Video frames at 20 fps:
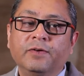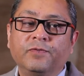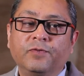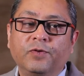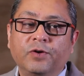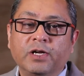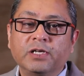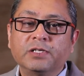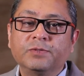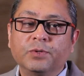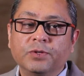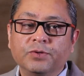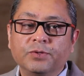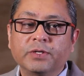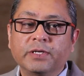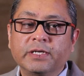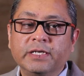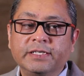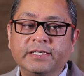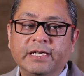For us, one of
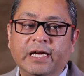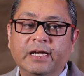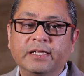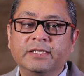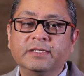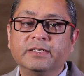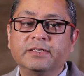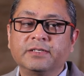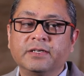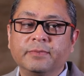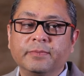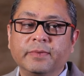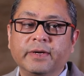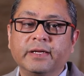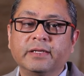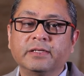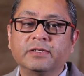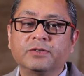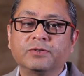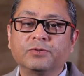the key challenges
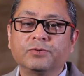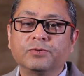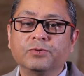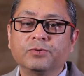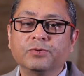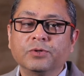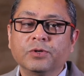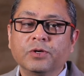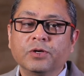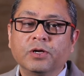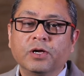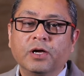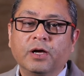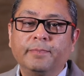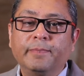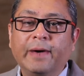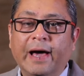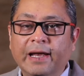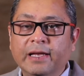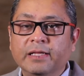remains to
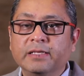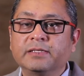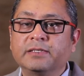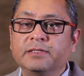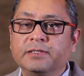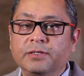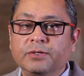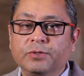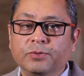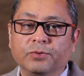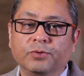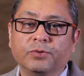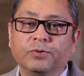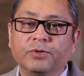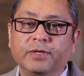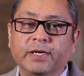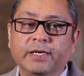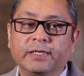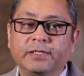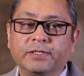balance the two,
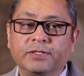right?